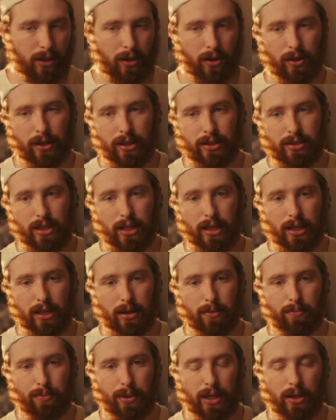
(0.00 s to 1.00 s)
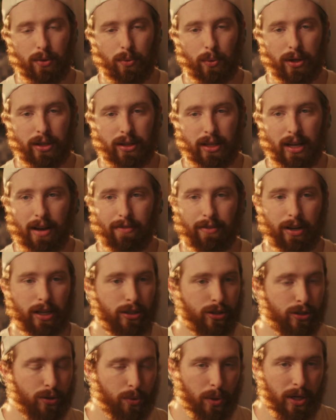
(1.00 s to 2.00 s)
You're gonna see it compete with the
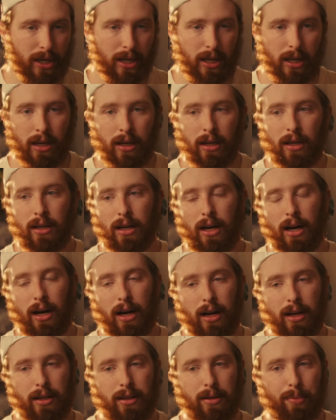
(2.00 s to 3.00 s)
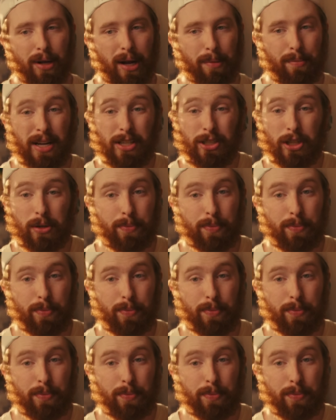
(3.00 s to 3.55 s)
FX3, the Blackmagic